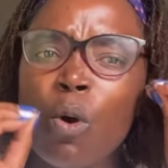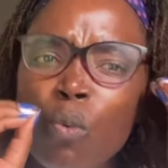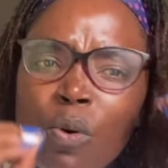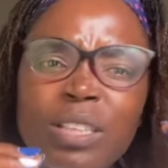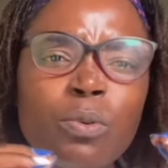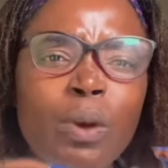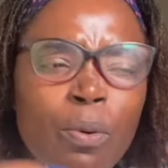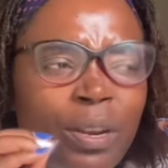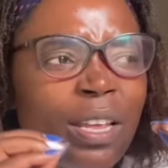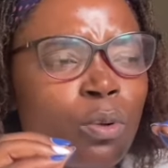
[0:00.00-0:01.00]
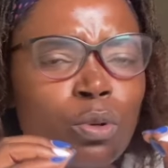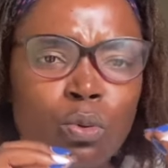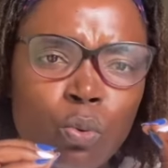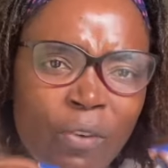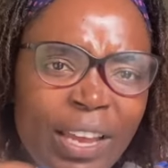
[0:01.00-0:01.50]
which way will he use
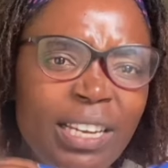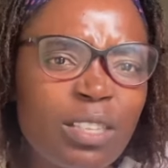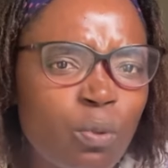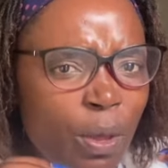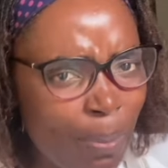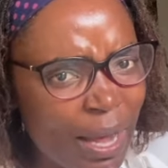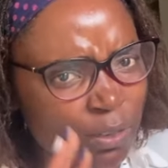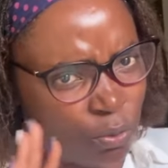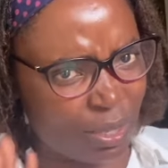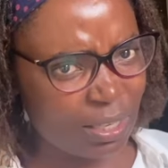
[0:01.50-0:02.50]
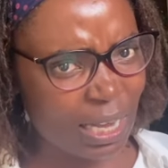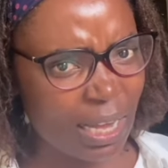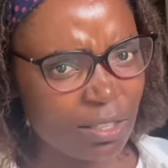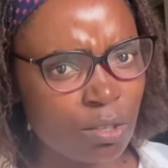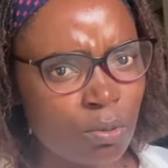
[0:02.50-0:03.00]
to find this way back to the
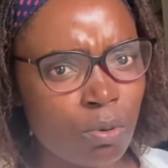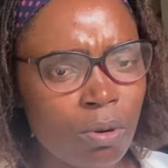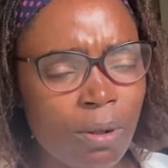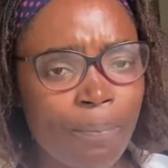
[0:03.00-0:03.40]
church? You know,